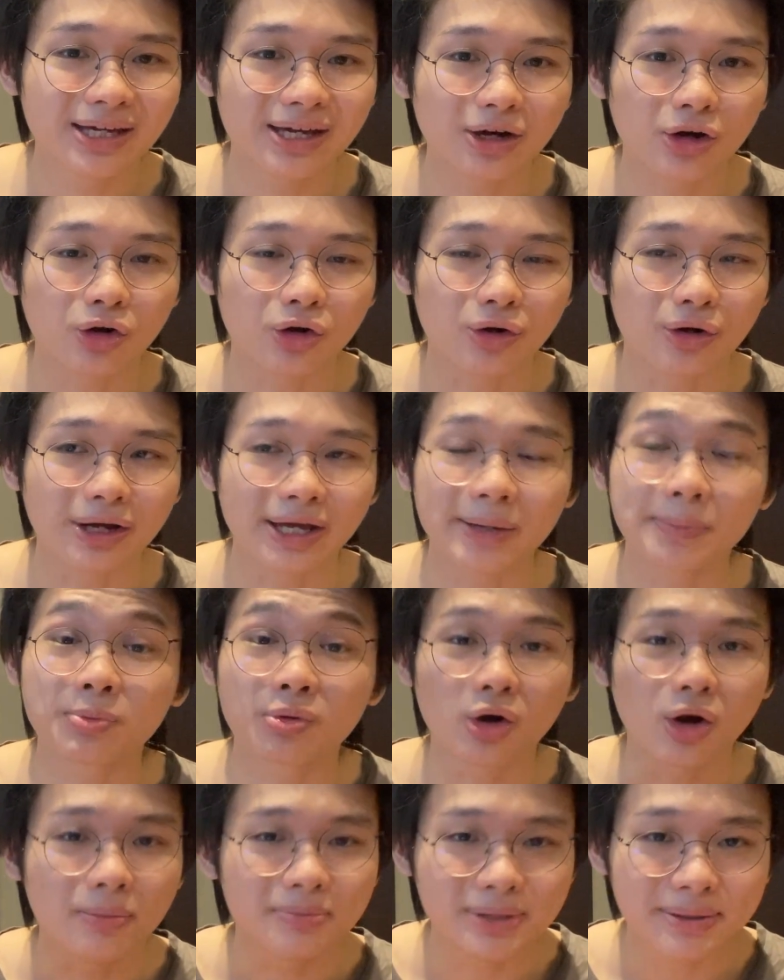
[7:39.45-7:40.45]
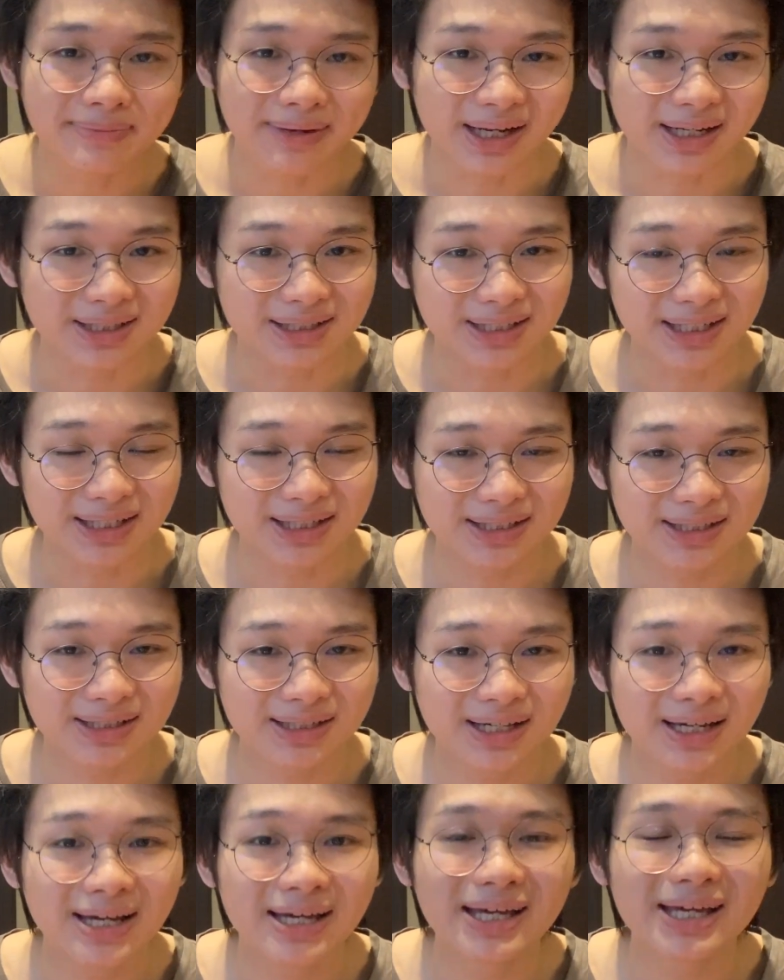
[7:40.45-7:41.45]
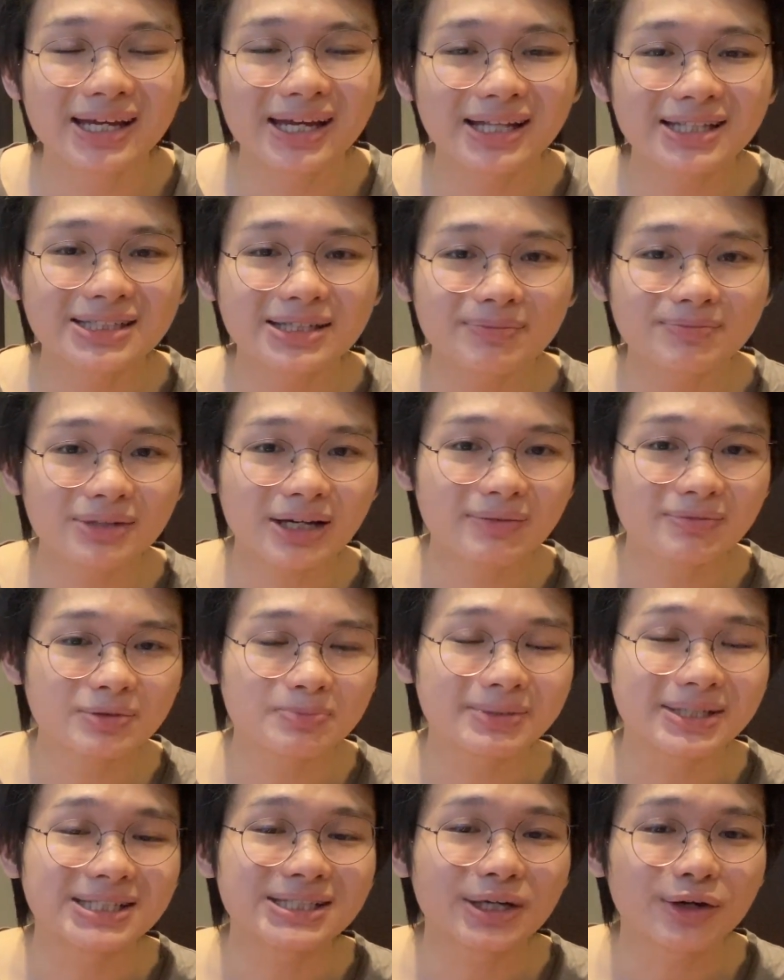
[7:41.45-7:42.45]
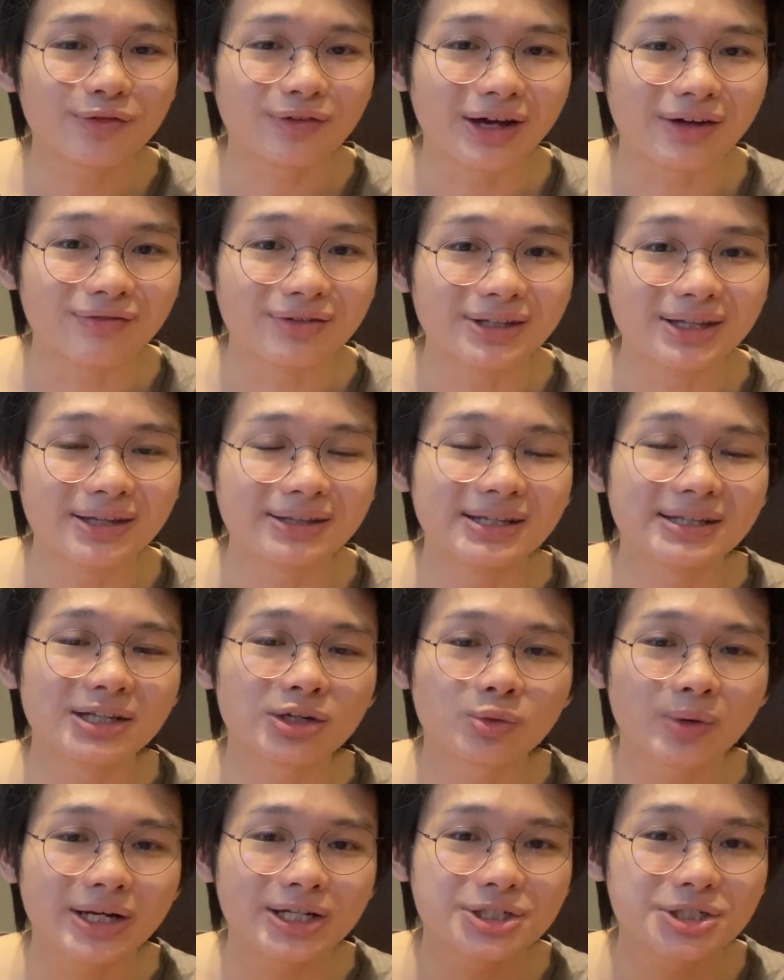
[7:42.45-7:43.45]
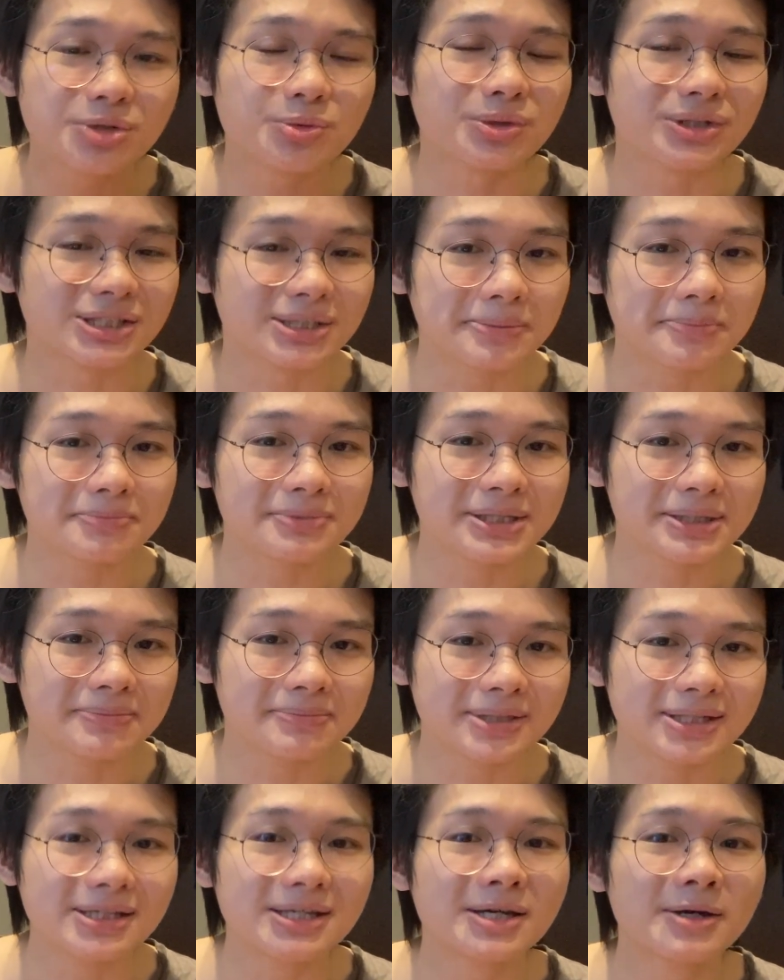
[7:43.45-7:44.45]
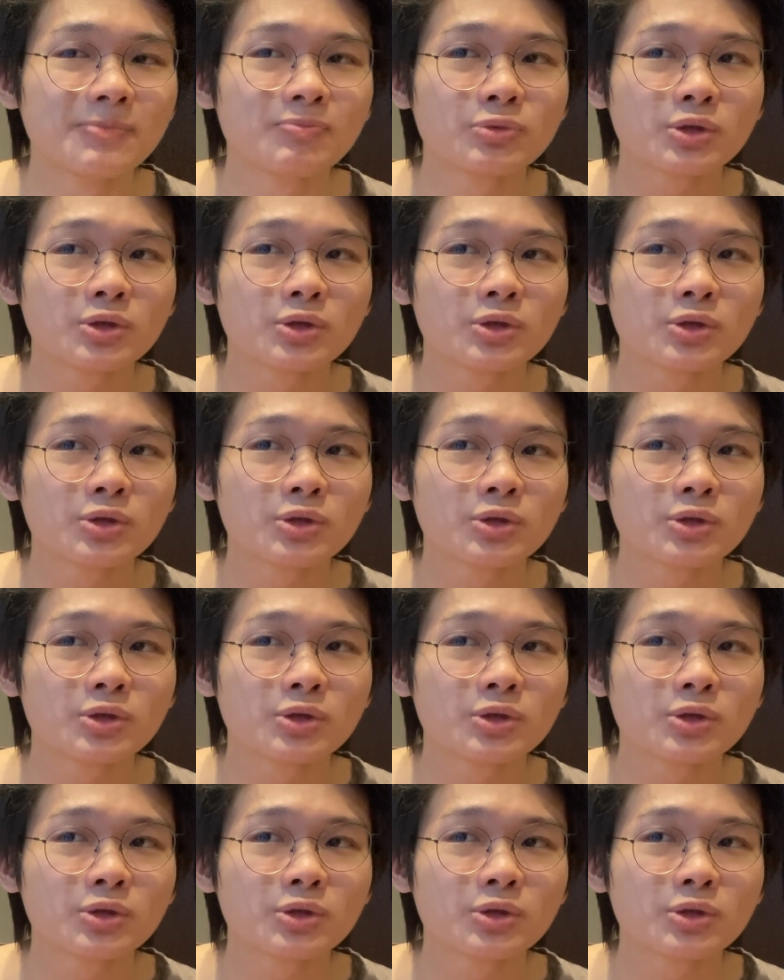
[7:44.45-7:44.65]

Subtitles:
or a problem exists, it can sometimes be self-evident that the question would simply be,